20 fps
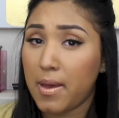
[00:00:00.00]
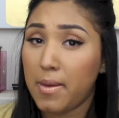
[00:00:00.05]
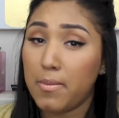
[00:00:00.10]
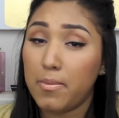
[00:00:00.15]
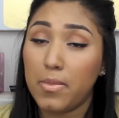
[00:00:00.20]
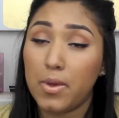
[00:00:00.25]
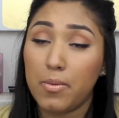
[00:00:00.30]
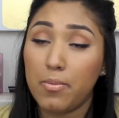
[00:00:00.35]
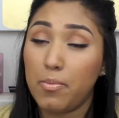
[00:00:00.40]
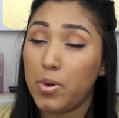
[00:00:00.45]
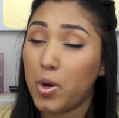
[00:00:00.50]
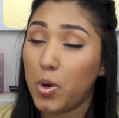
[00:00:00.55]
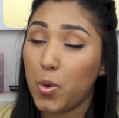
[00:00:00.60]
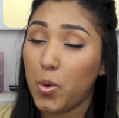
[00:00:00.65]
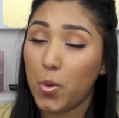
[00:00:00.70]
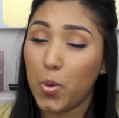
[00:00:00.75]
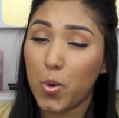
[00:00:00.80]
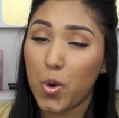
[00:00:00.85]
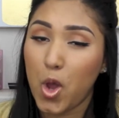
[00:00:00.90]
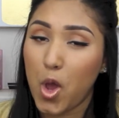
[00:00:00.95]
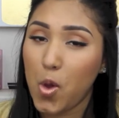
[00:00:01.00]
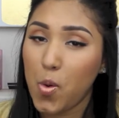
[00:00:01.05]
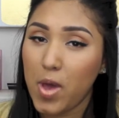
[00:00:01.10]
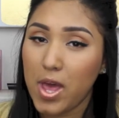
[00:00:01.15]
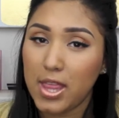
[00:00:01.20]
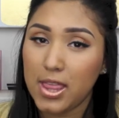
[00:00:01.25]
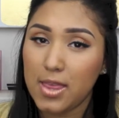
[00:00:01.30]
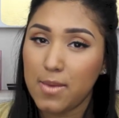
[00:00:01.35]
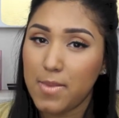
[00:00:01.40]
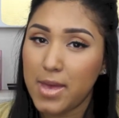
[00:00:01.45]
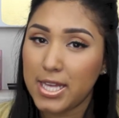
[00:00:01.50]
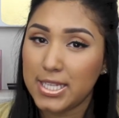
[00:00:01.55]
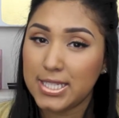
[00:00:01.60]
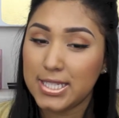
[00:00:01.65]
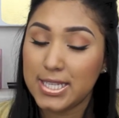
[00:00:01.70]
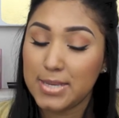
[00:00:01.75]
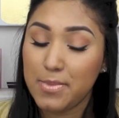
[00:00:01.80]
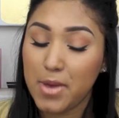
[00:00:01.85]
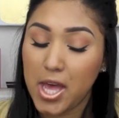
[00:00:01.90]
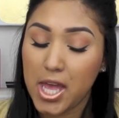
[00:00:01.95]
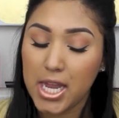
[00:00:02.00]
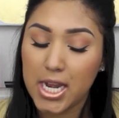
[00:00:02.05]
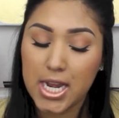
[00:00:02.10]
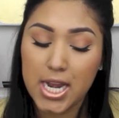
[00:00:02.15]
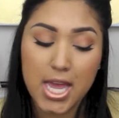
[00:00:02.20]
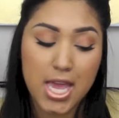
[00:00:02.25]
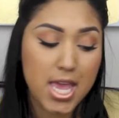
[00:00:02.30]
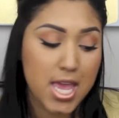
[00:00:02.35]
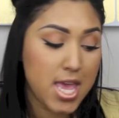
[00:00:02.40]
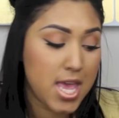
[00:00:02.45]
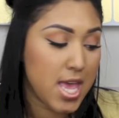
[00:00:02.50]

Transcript: I'm a pro at the Bessie bun.